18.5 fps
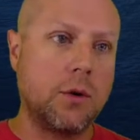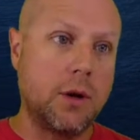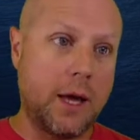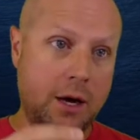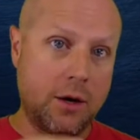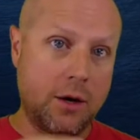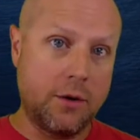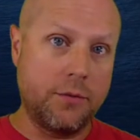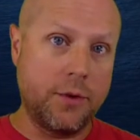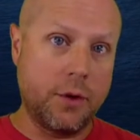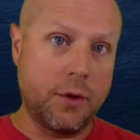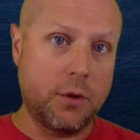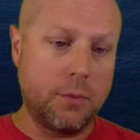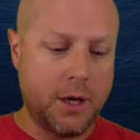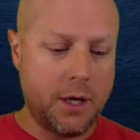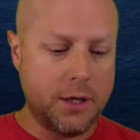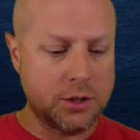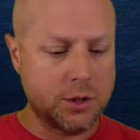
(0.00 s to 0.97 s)
out of their
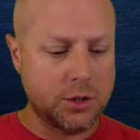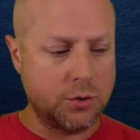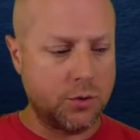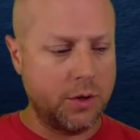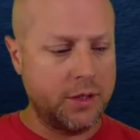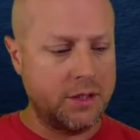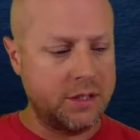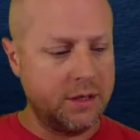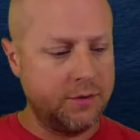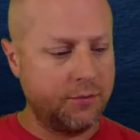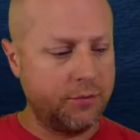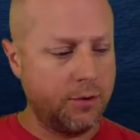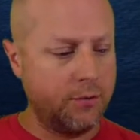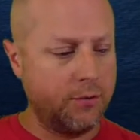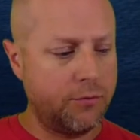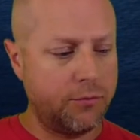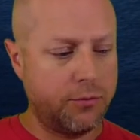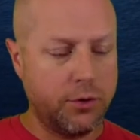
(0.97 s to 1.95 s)
repository
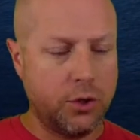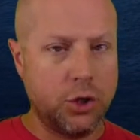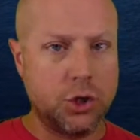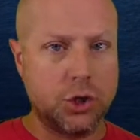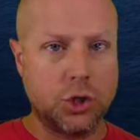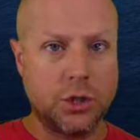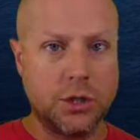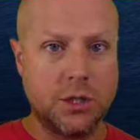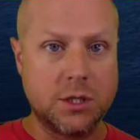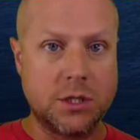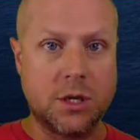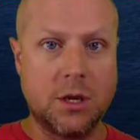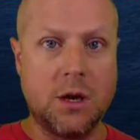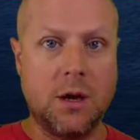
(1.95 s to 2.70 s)
different versions